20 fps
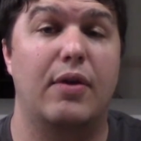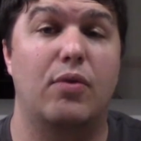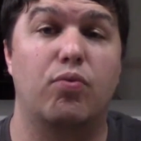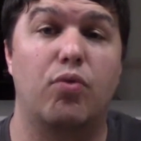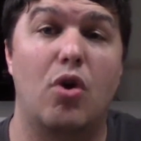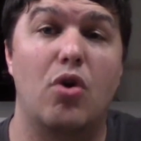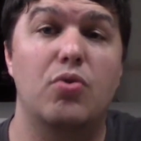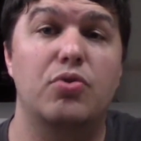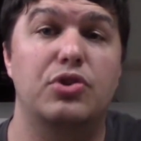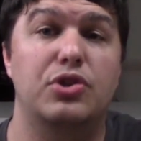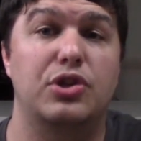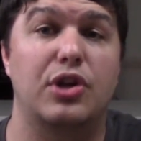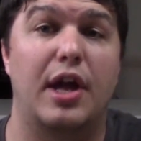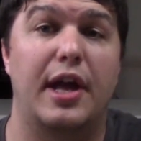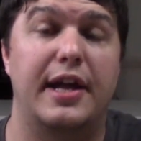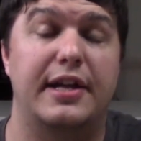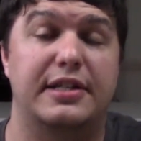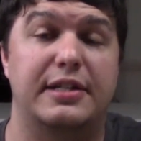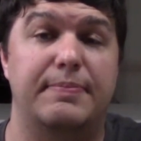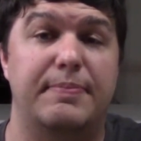rose
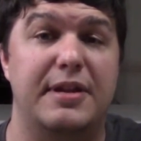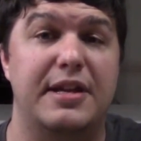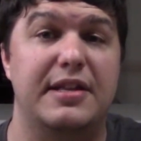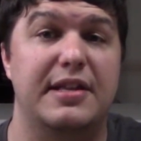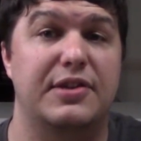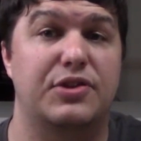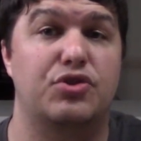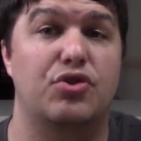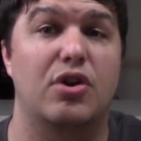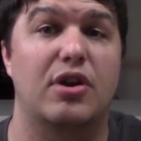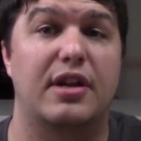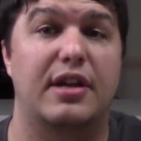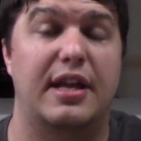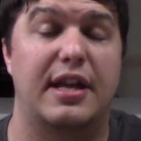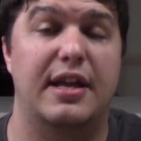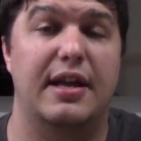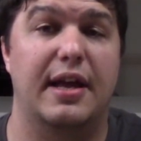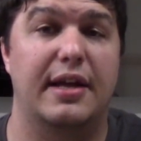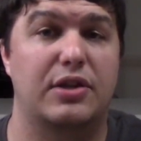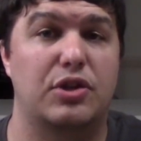to be this
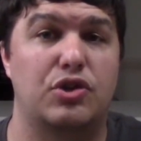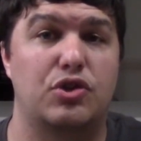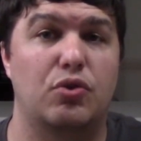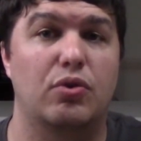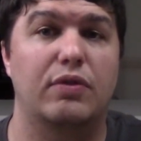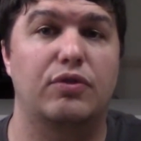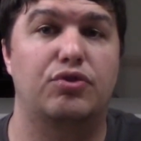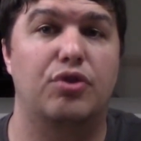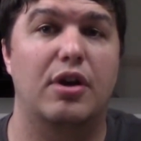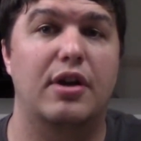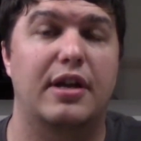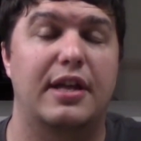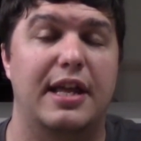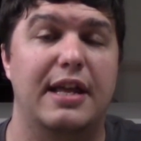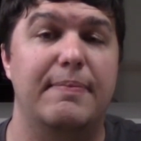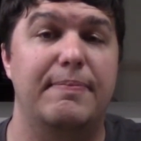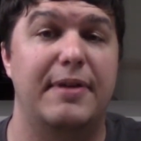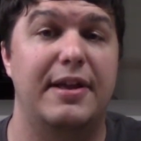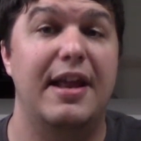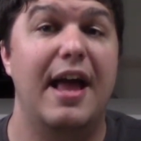the sort of drug
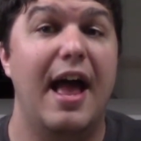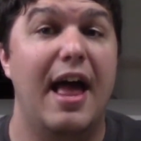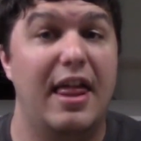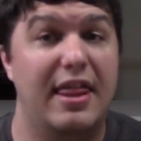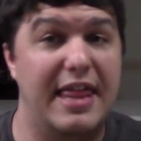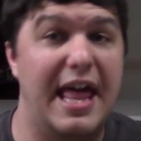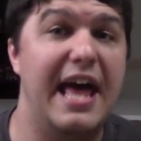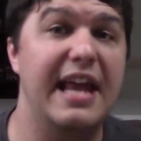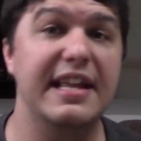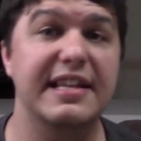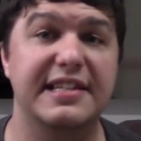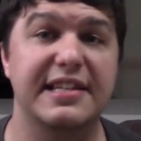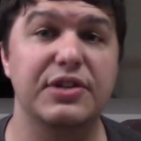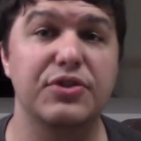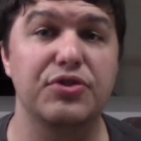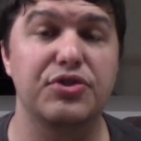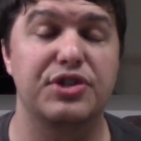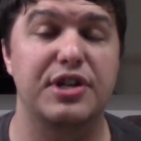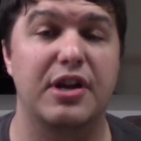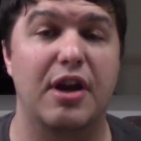kingpin. That is
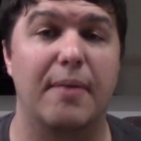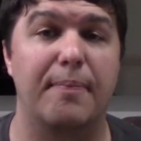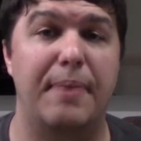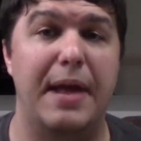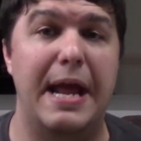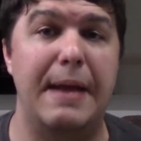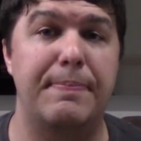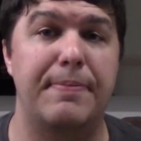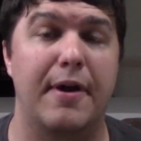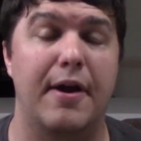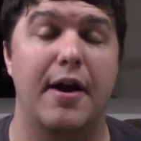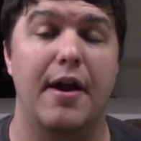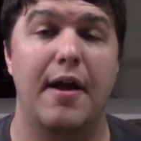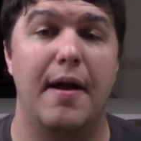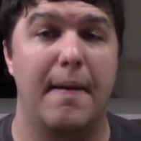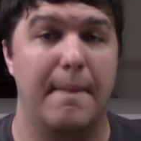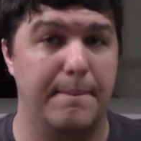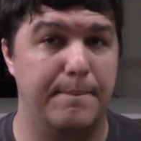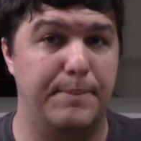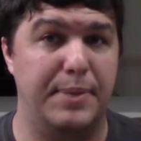interesting on paper,
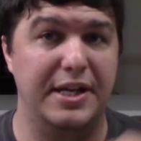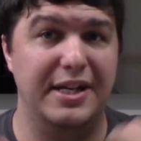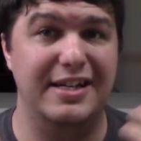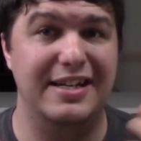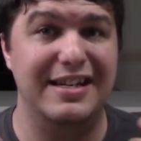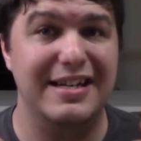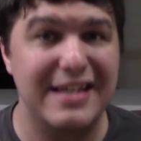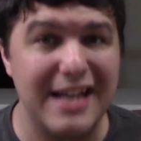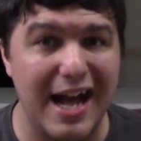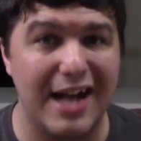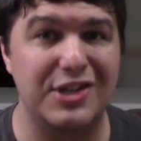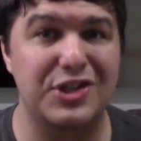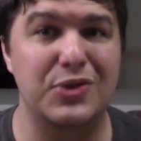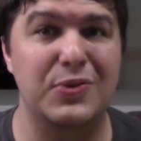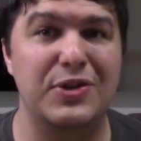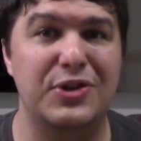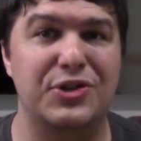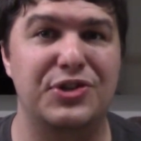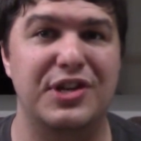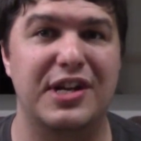but not
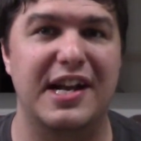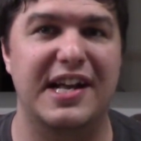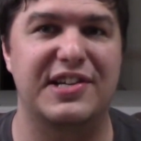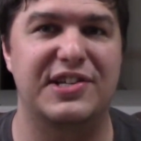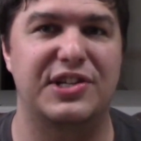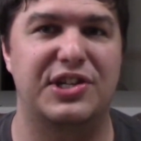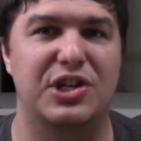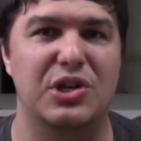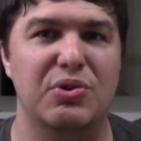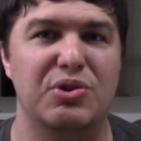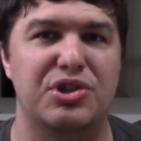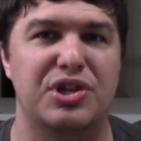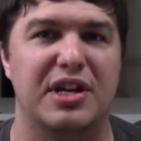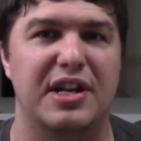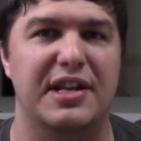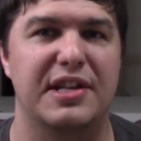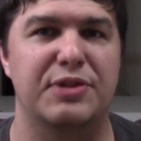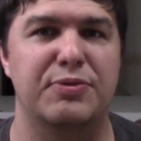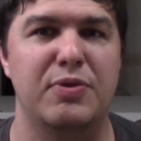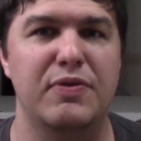so interesting in execution.
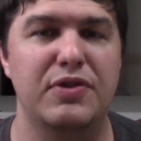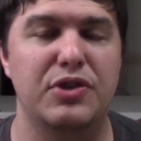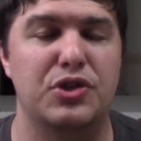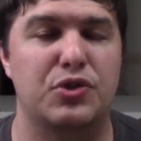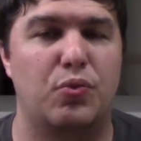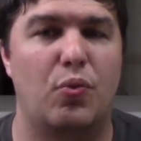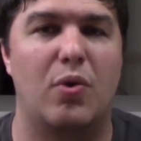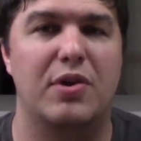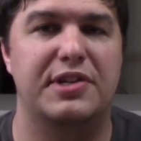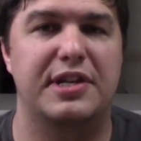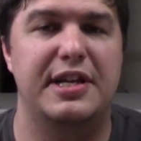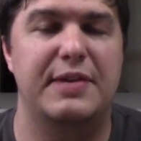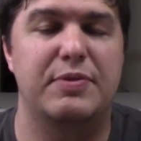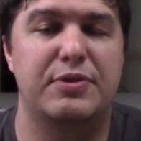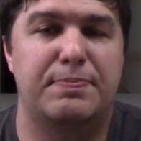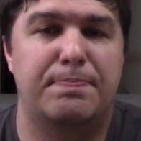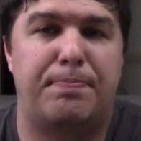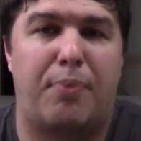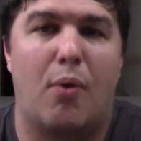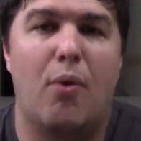And this movie just wasn't. It
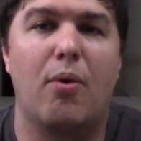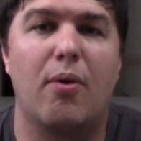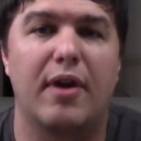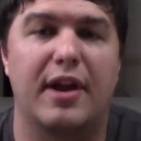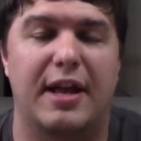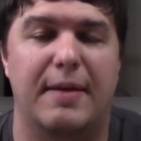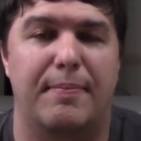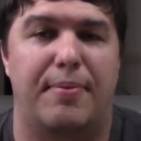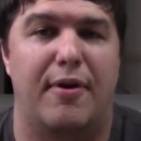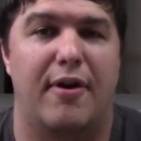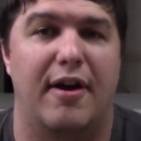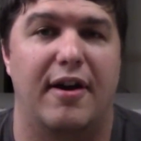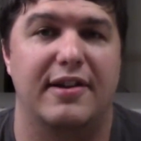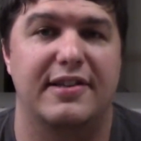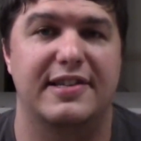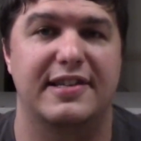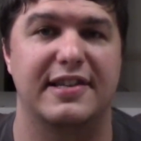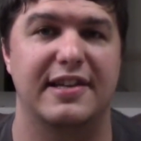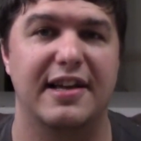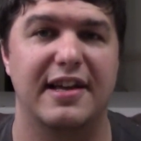was boring in
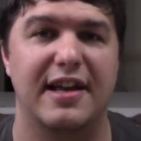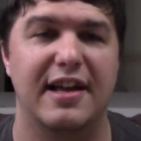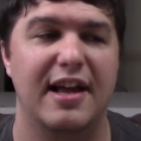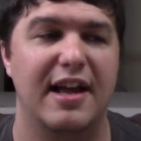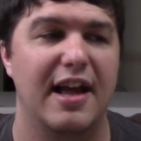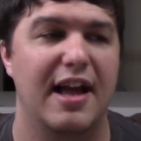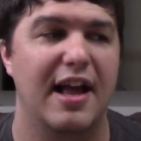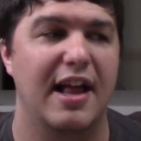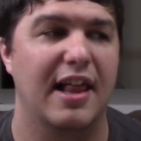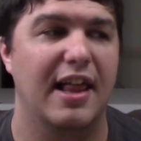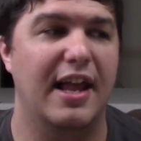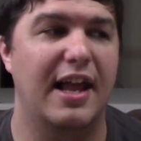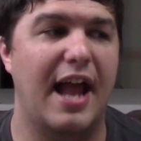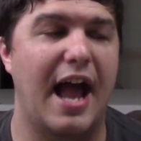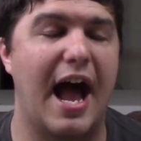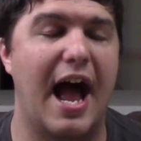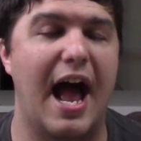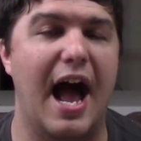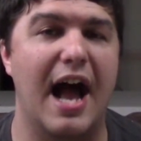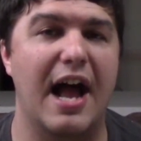parts. Like,
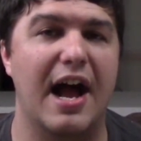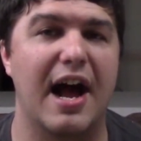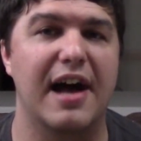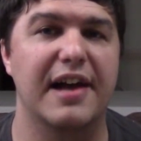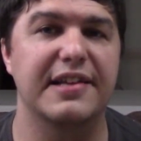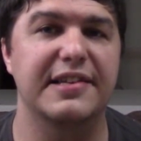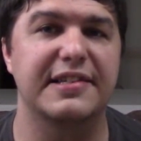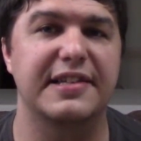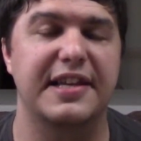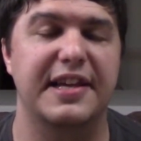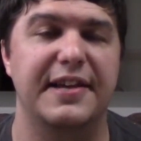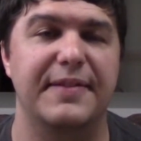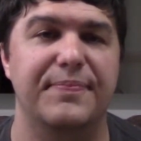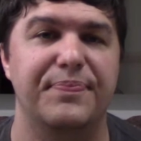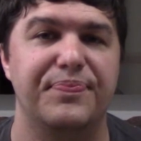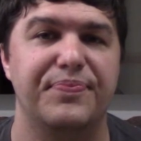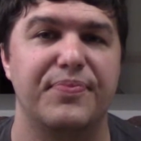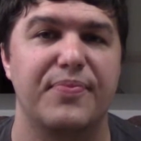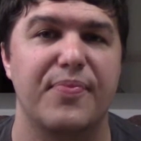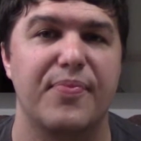I
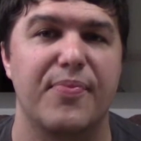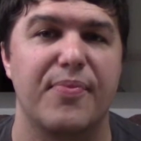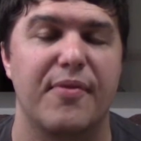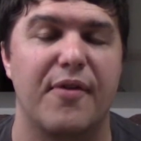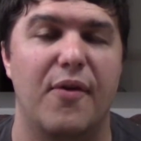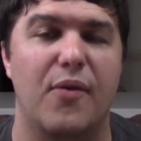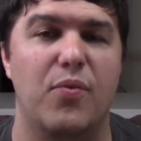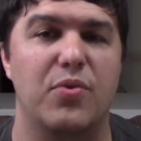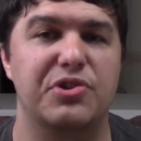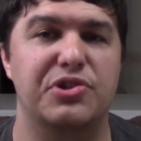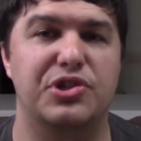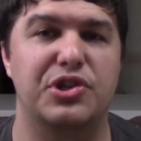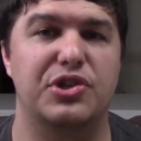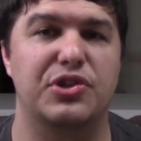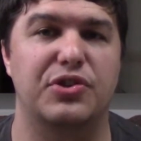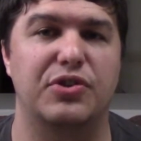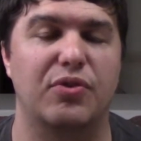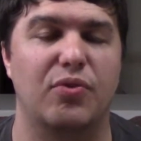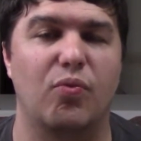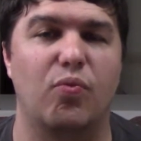honestly was
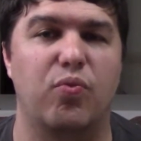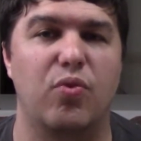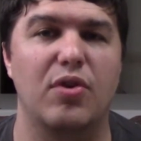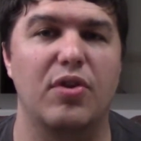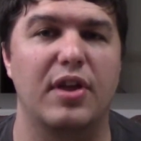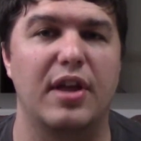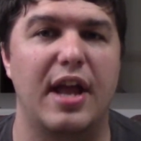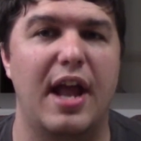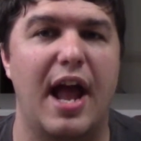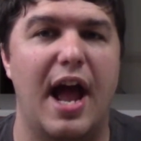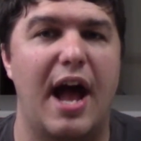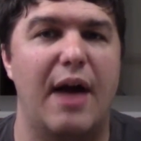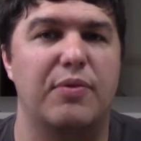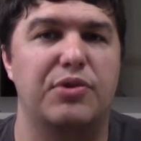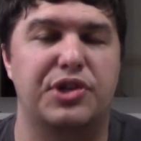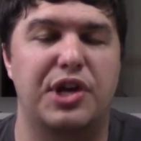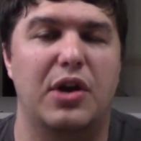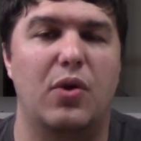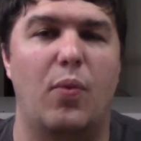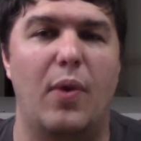just I
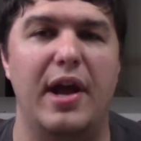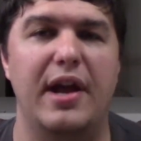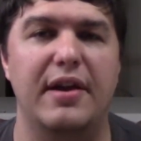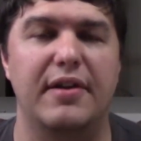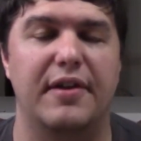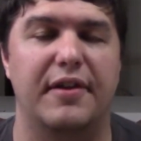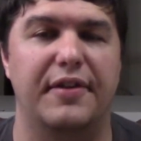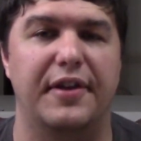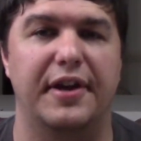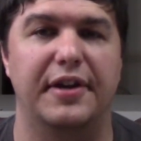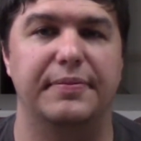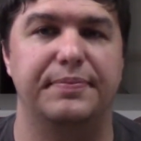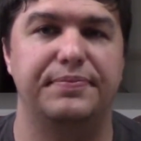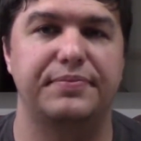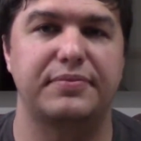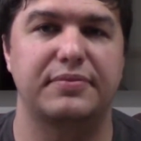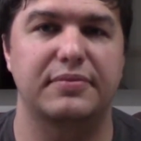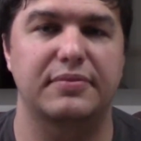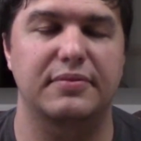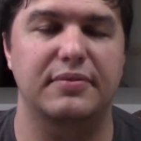was kind of waiting in there,
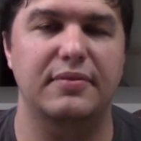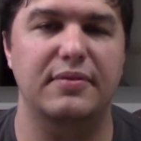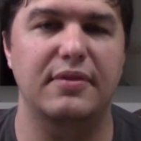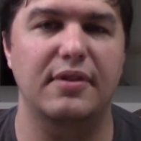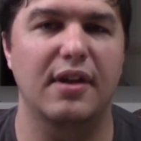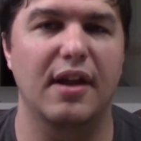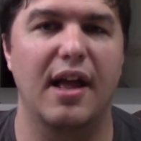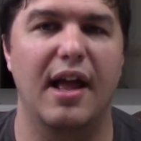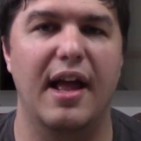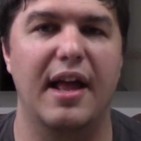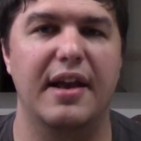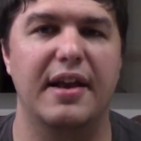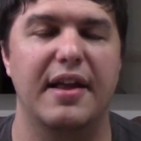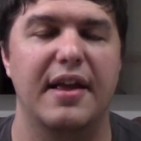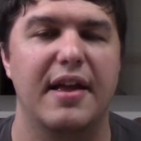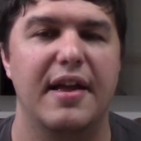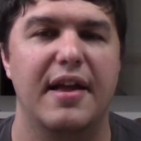and